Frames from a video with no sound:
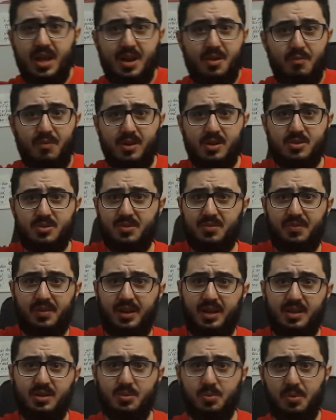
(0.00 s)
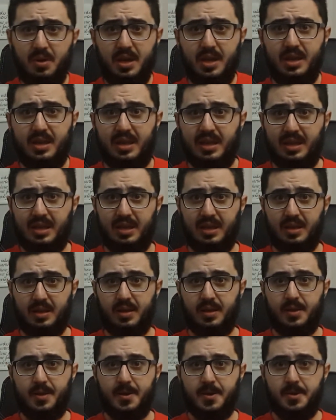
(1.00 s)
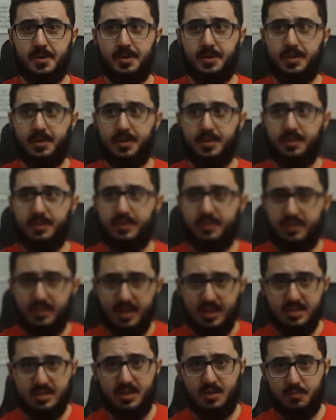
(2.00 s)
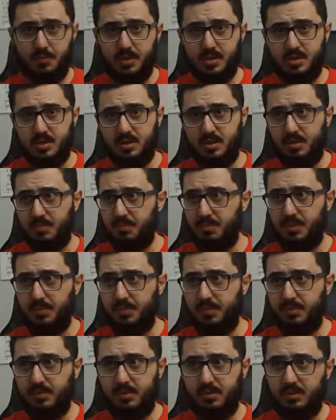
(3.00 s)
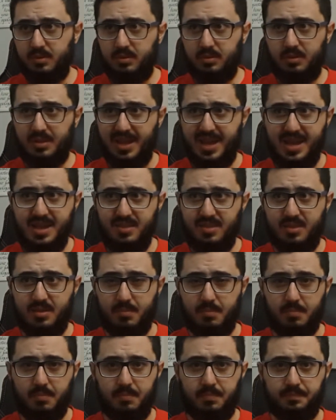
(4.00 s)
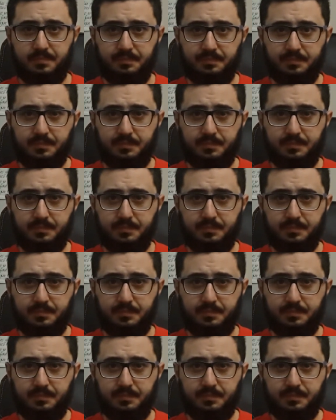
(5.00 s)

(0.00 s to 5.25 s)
And he went off another way. That's how much people hate them.